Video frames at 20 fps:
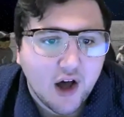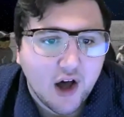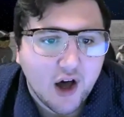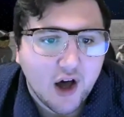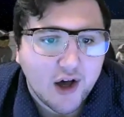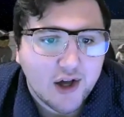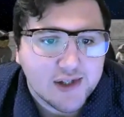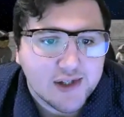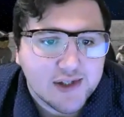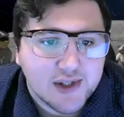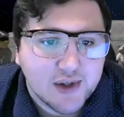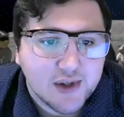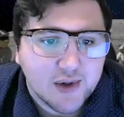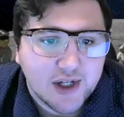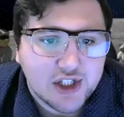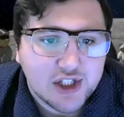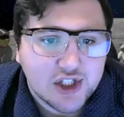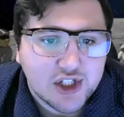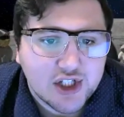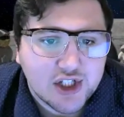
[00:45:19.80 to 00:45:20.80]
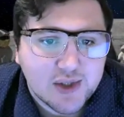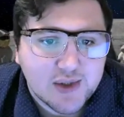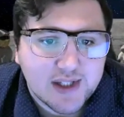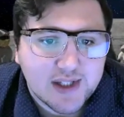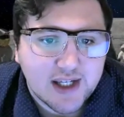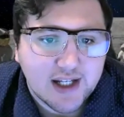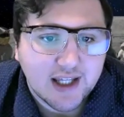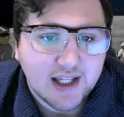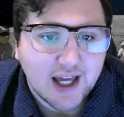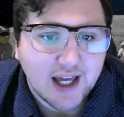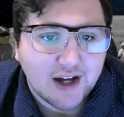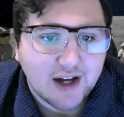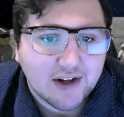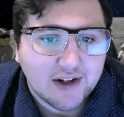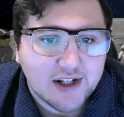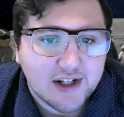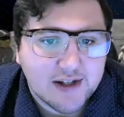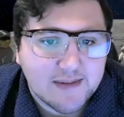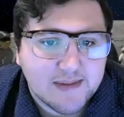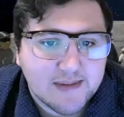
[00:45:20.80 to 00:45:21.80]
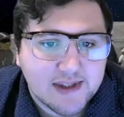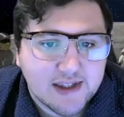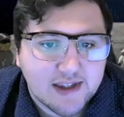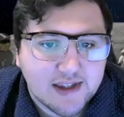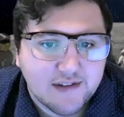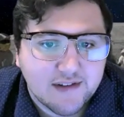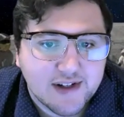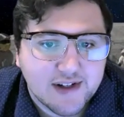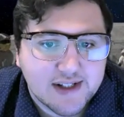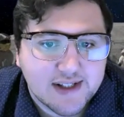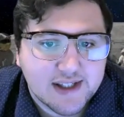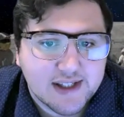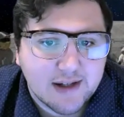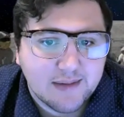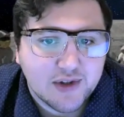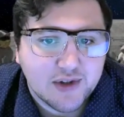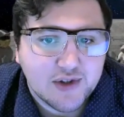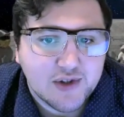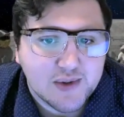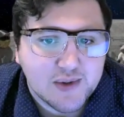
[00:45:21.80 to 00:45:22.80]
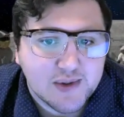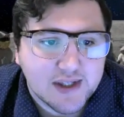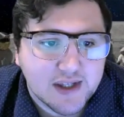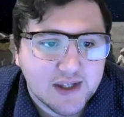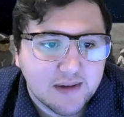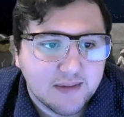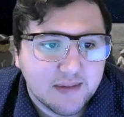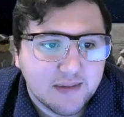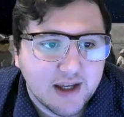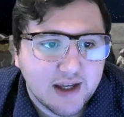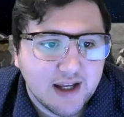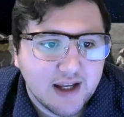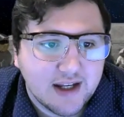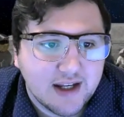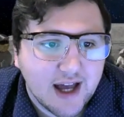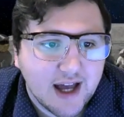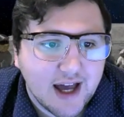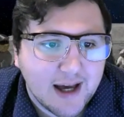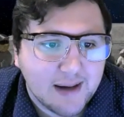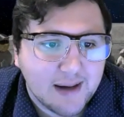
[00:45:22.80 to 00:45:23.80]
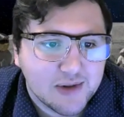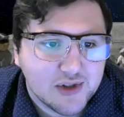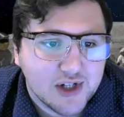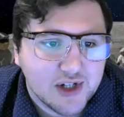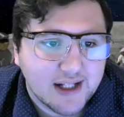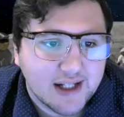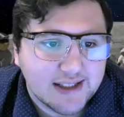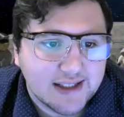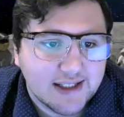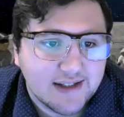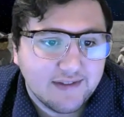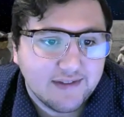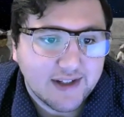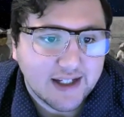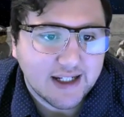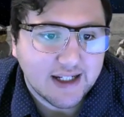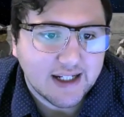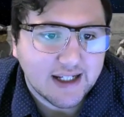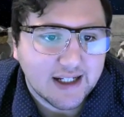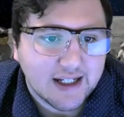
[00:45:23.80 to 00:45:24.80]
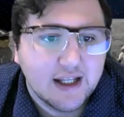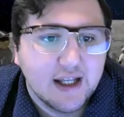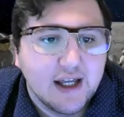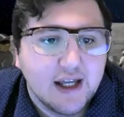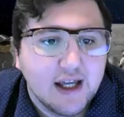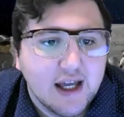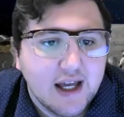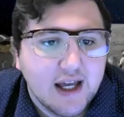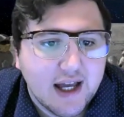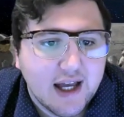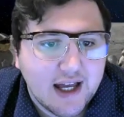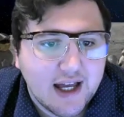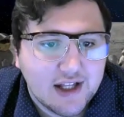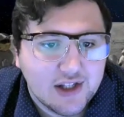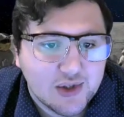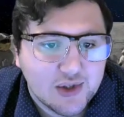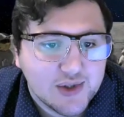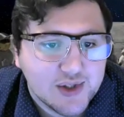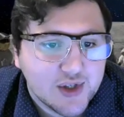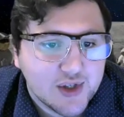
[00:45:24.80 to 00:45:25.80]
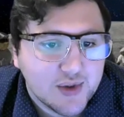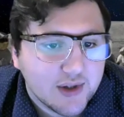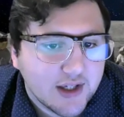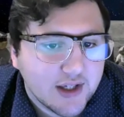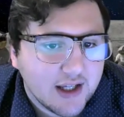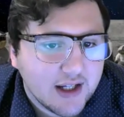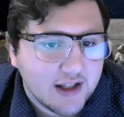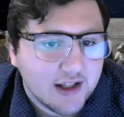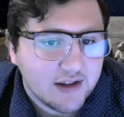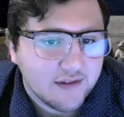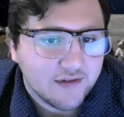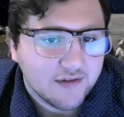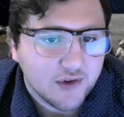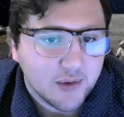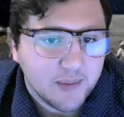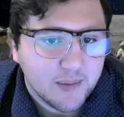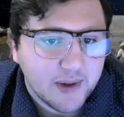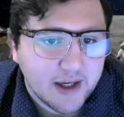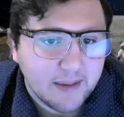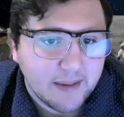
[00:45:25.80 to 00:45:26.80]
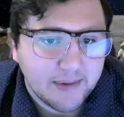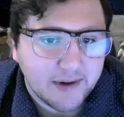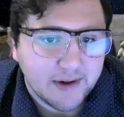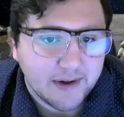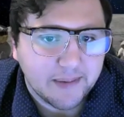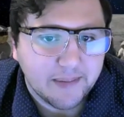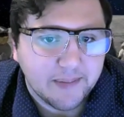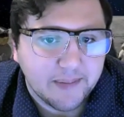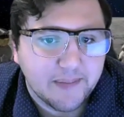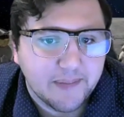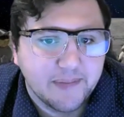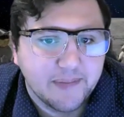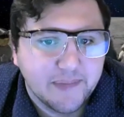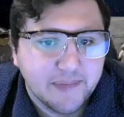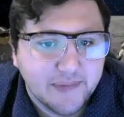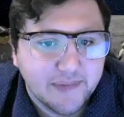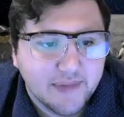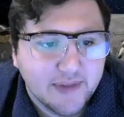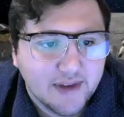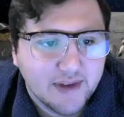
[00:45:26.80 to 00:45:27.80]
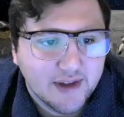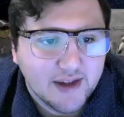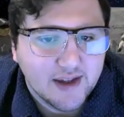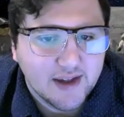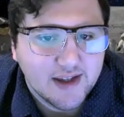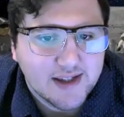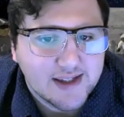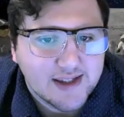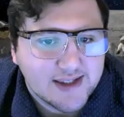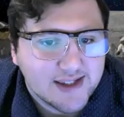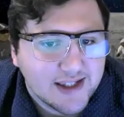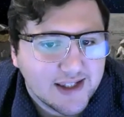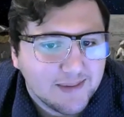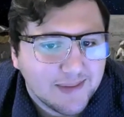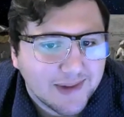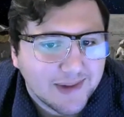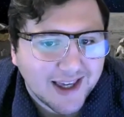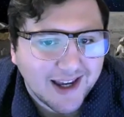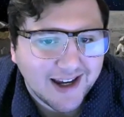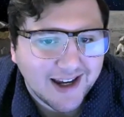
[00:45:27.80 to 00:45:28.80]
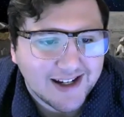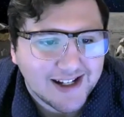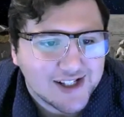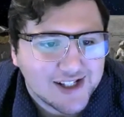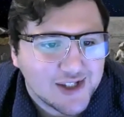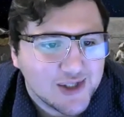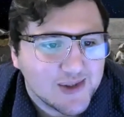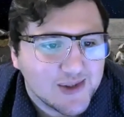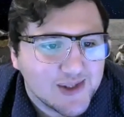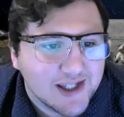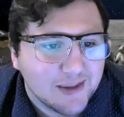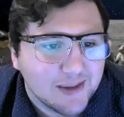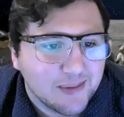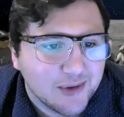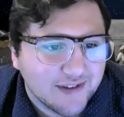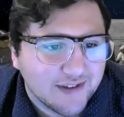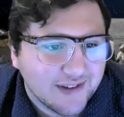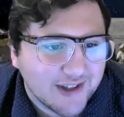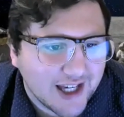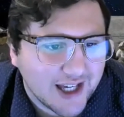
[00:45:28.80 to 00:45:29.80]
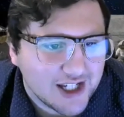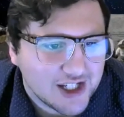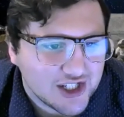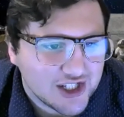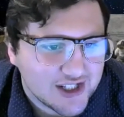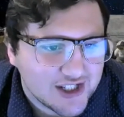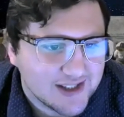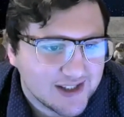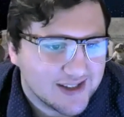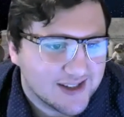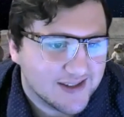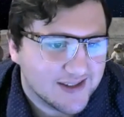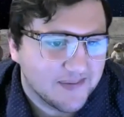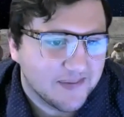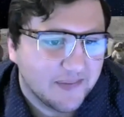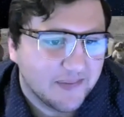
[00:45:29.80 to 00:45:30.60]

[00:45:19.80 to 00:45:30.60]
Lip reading: Also, introduce any acronyms the first time you use them in the abstract if needed, and do so again in the full paper. See mechanics using abbreviations.